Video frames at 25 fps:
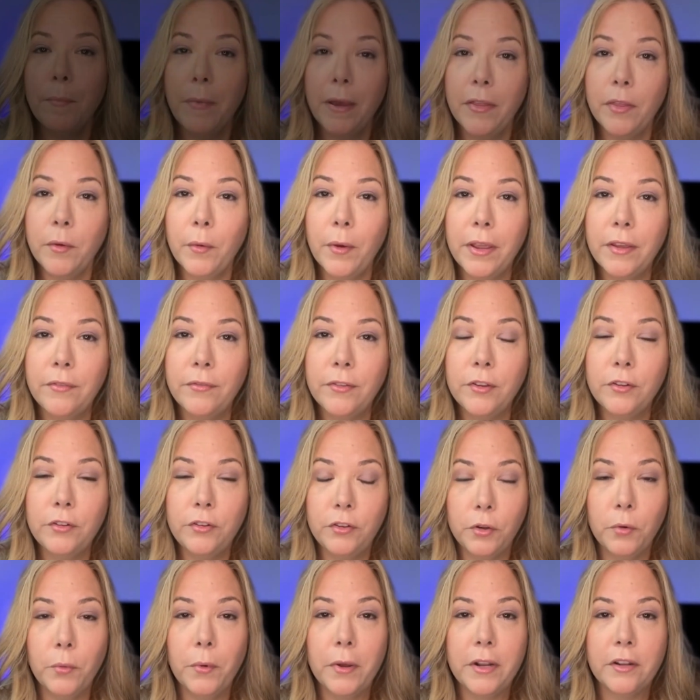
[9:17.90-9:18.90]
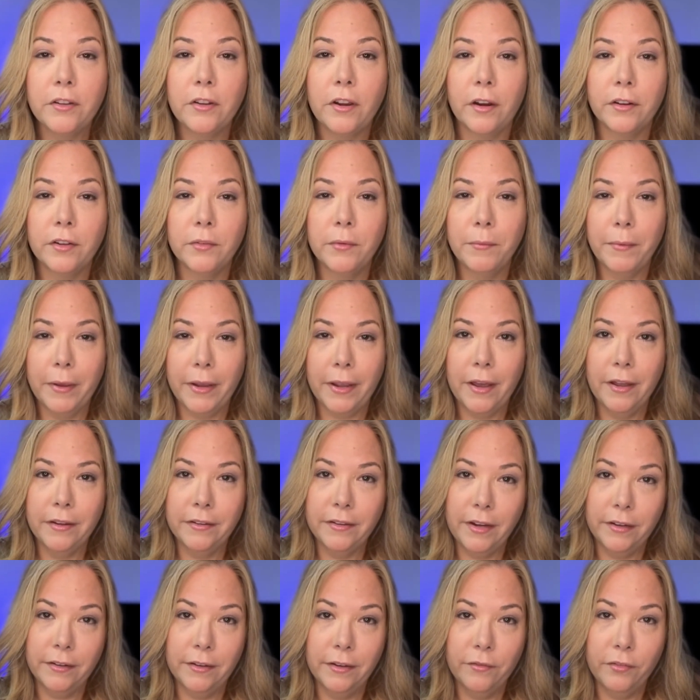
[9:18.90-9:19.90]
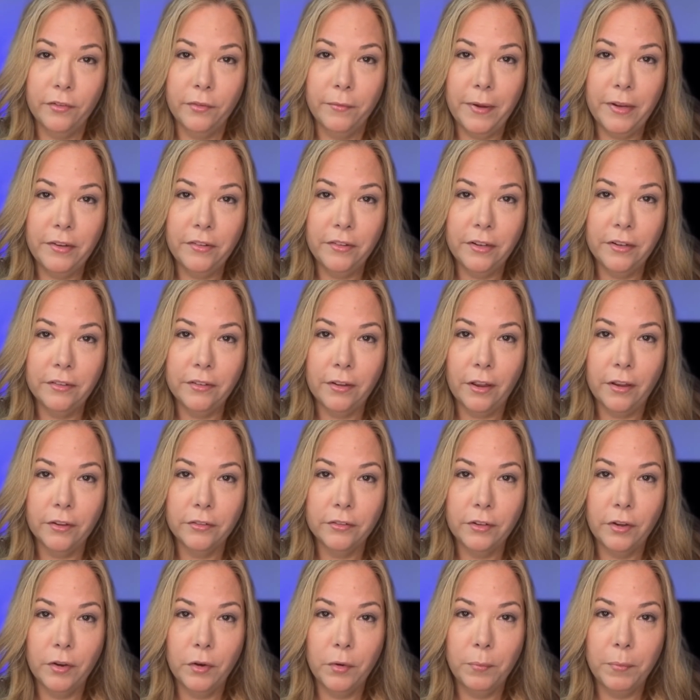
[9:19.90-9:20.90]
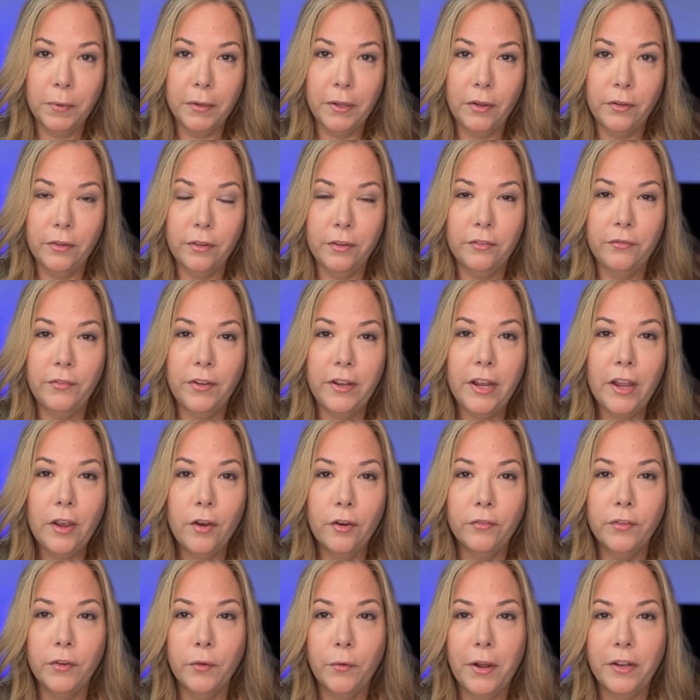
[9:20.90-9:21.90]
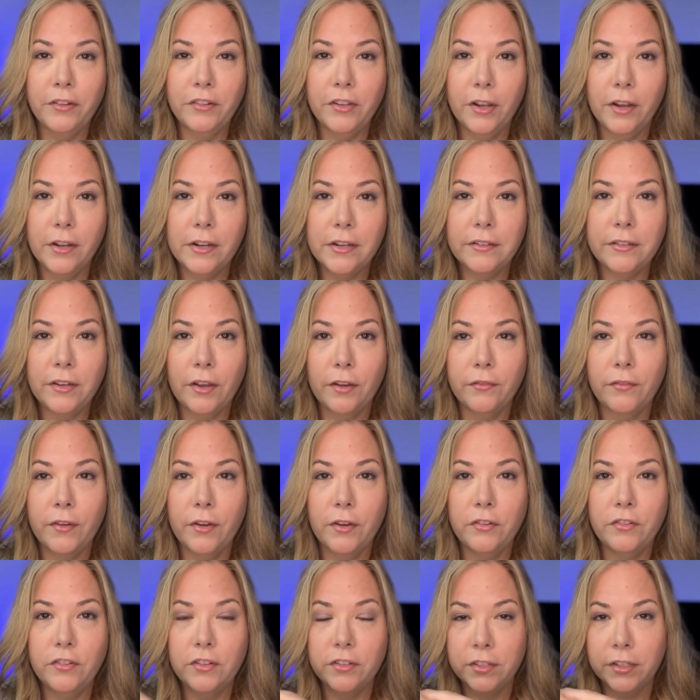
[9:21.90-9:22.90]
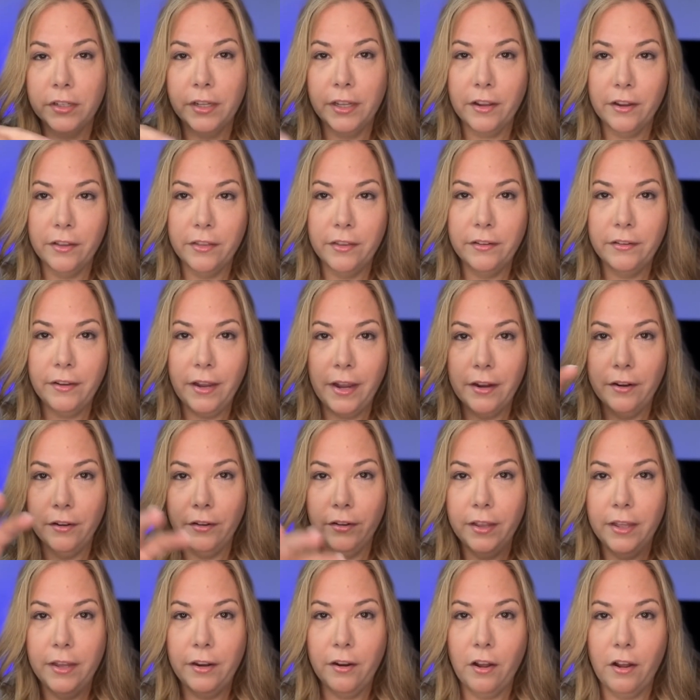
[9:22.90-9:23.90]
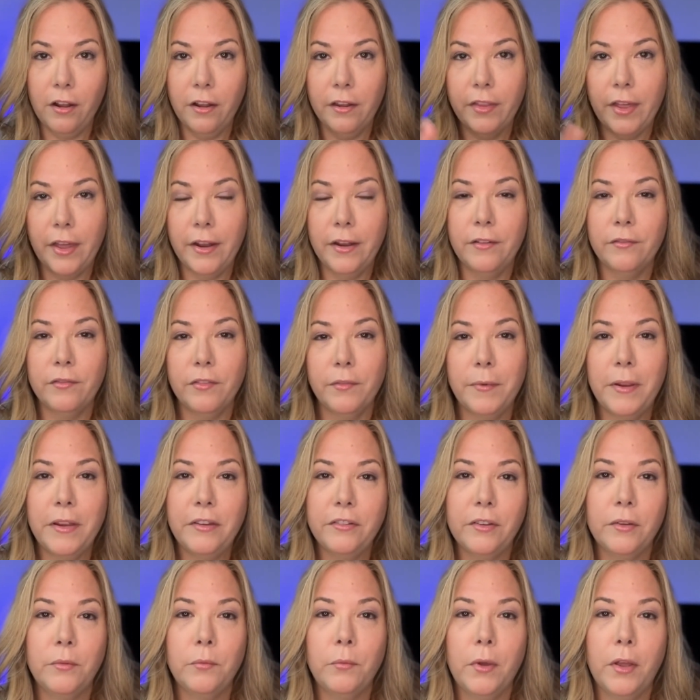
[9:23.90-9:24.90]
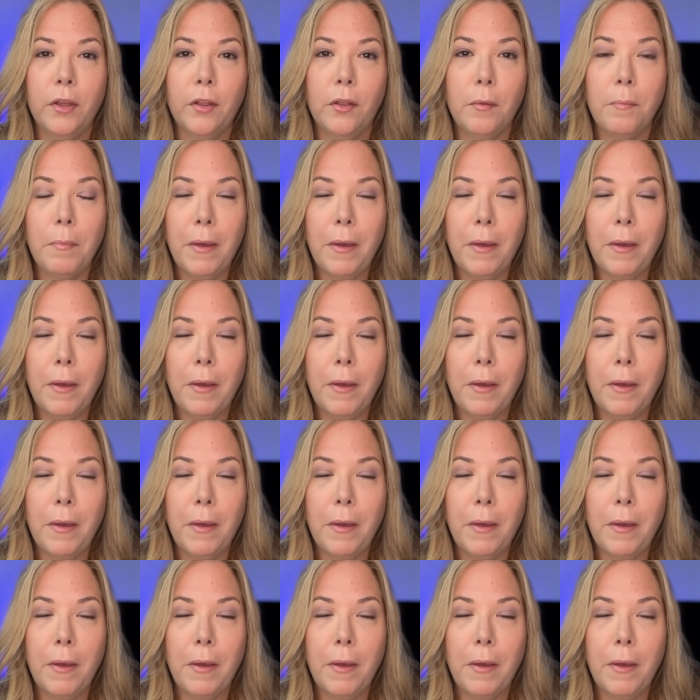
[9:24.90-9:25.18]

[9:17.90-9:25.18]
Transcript: by the way, if you do want to talk to me, my contact information is also below this video. If you're watching on a cell phone, just click on the title and all of that information will